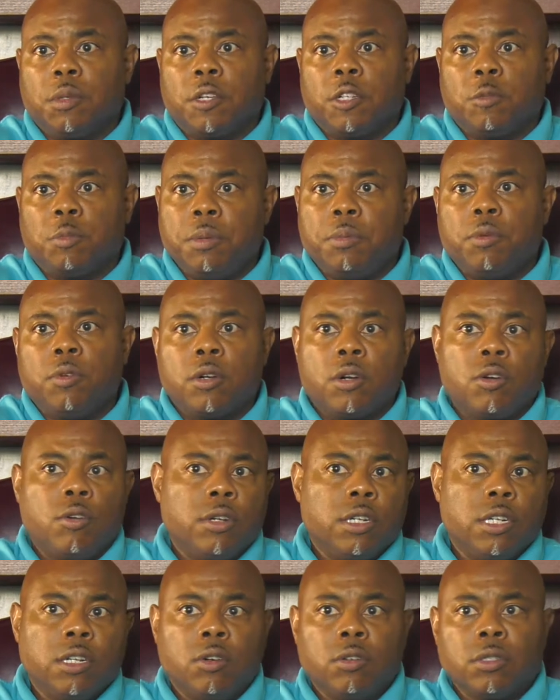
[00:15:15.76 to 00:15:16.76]
There are people who are
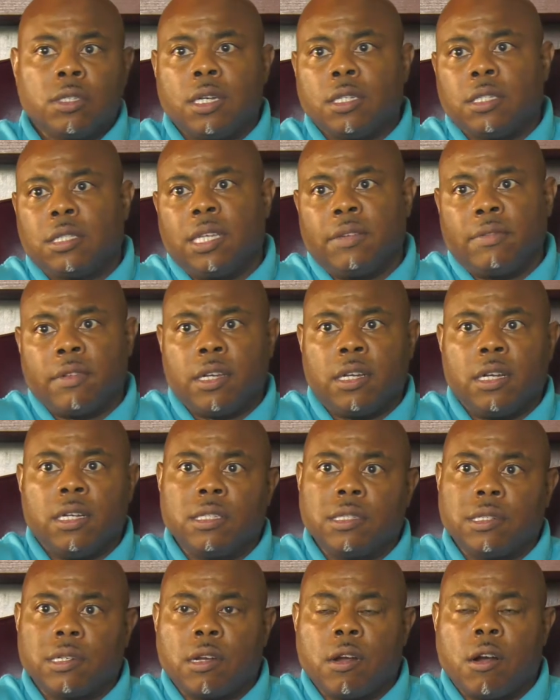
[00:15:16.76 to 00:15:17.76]
going into hotels and leaving guns
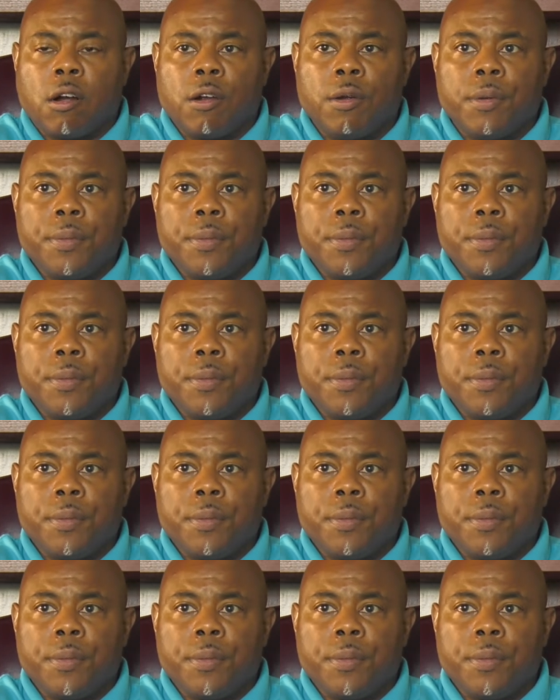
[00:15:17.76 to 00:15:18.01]
in the car.